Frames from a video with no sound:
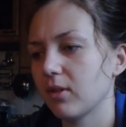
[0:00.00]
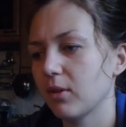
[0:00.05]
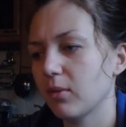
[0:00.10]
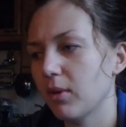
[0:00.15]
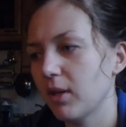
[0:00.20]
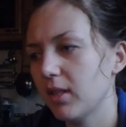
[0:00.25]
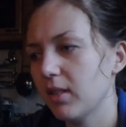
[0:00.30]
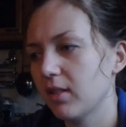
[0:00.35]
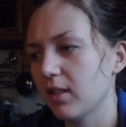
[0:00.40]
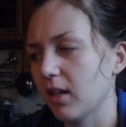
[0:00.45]

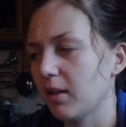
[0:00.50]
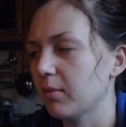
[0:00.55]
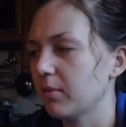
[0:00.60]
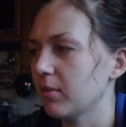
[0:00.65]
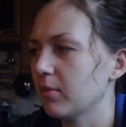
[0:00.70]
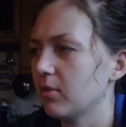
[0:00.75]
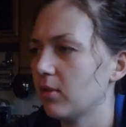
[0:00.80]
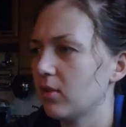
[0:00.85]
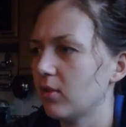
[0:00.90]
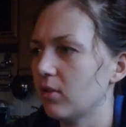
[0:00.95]
quite time
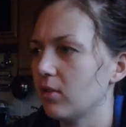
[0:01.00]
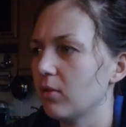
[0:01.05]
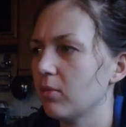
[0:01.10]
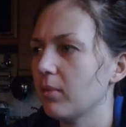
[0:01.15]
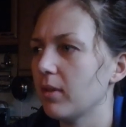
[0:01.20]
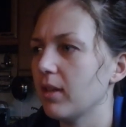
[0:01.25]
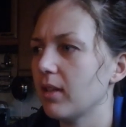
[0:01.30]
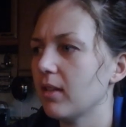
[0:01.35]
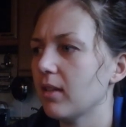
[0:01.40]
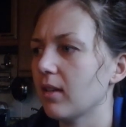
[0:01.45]

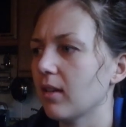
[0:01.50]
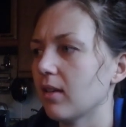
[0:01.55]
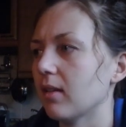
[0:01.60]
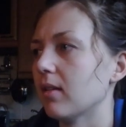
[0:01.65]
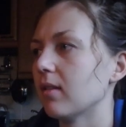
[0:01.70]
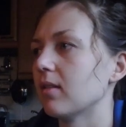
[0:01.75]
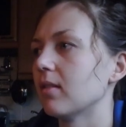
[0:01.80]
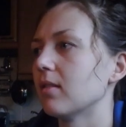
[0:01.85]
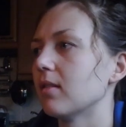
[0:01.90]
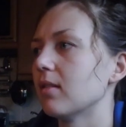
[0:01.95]
consuming
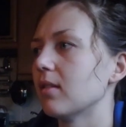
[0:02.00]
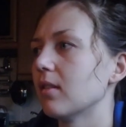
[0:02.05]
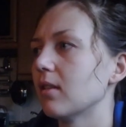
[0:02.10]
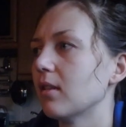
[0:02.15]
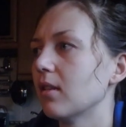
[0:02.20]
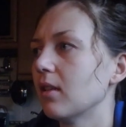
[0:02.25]
and